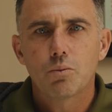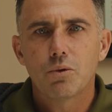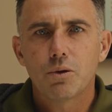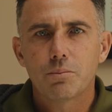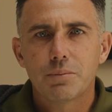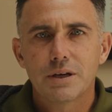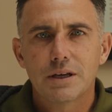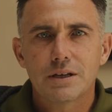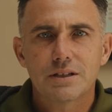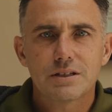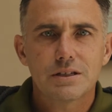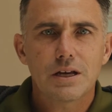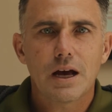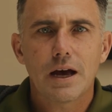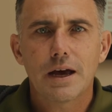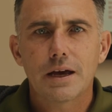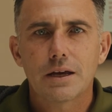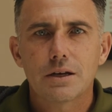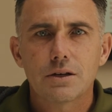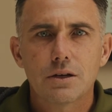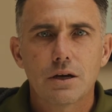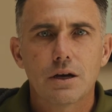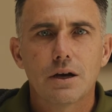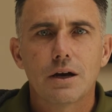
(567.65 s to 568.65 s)
be
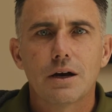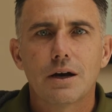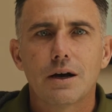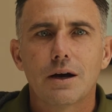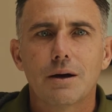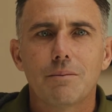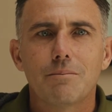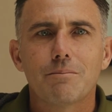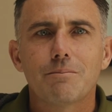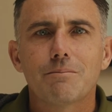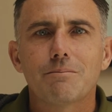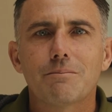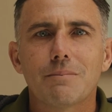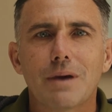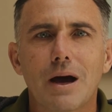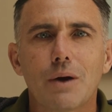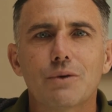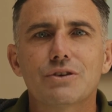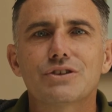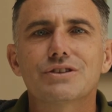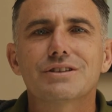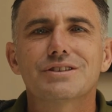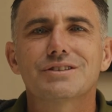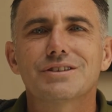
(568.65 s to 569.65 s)
assigned. I
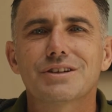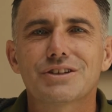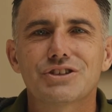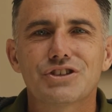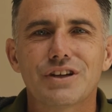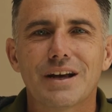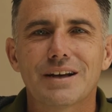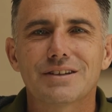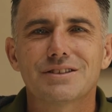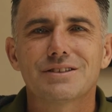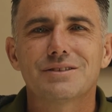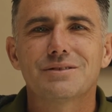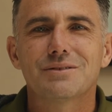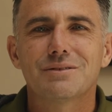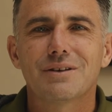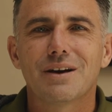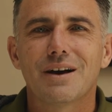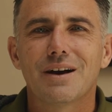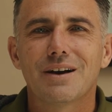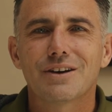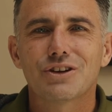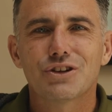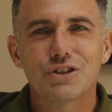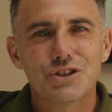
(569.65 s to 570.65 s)
would just suggest
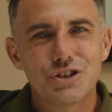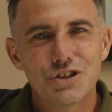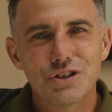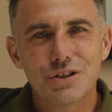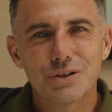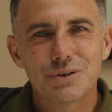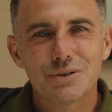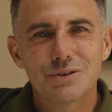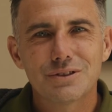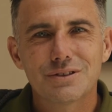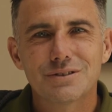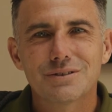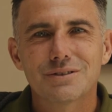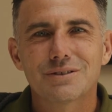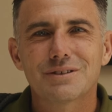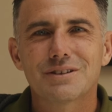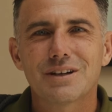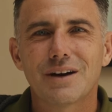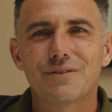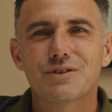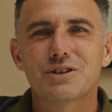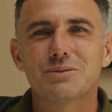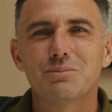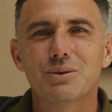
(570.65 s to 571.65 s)
good shoes,
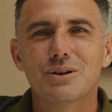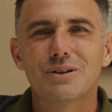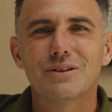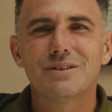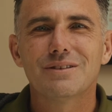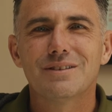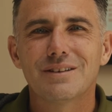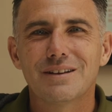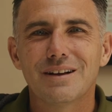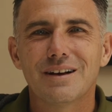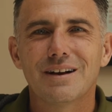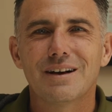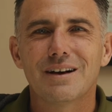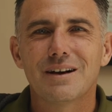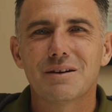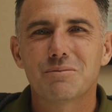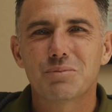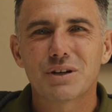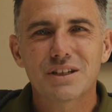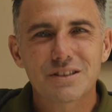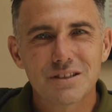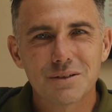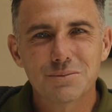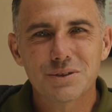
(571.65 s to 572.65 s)
comfortable,
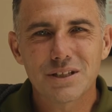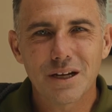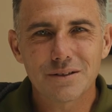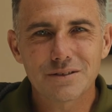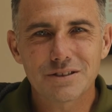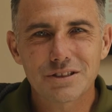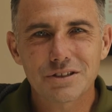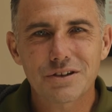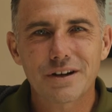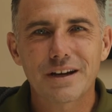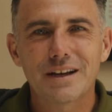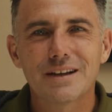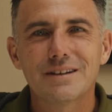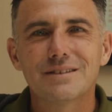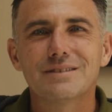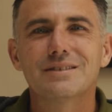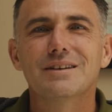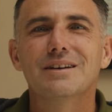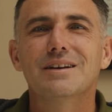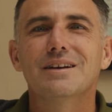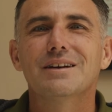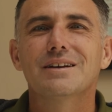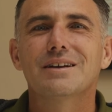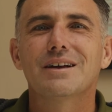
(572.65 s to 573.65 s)
bring some sunscreen.
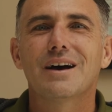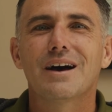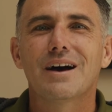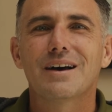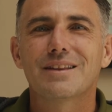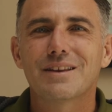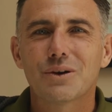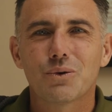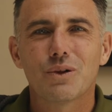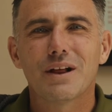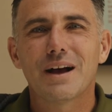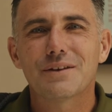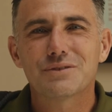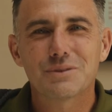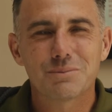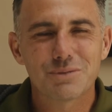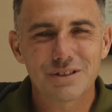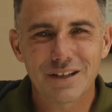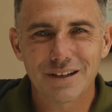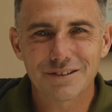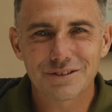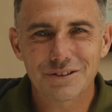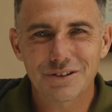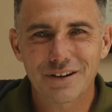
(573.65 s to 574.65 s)
I think we'll have some
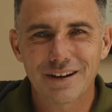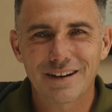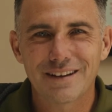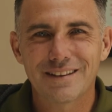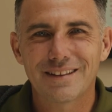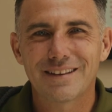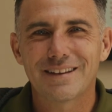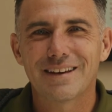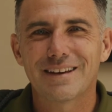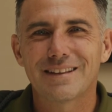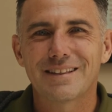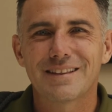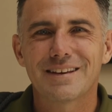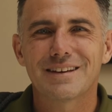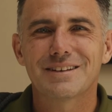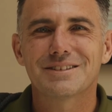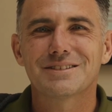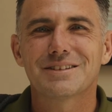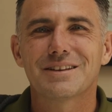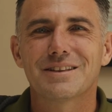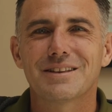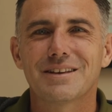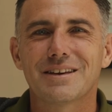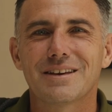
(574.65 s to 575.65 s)
sunscreen and
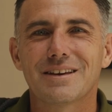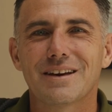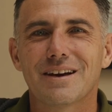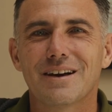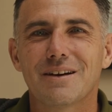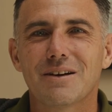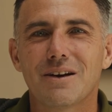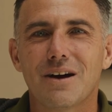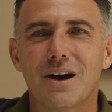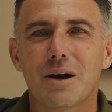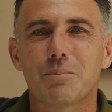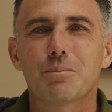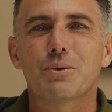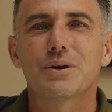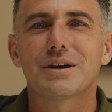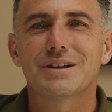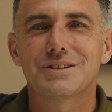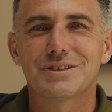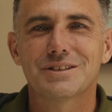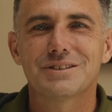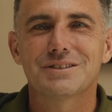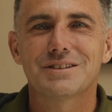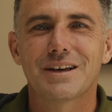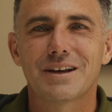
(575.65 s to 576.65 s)
things in the
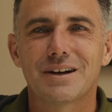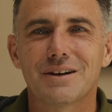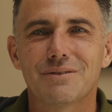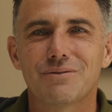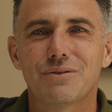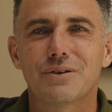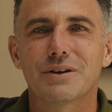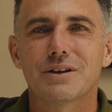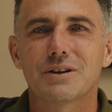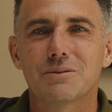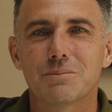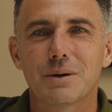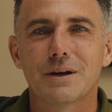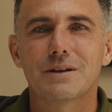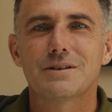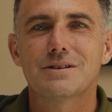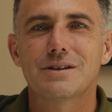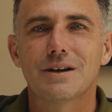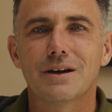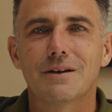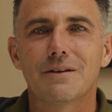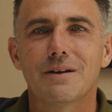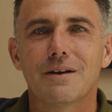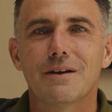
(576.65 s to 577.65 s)
operations center for you,
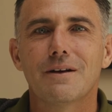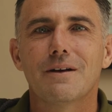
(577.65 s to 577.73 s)
but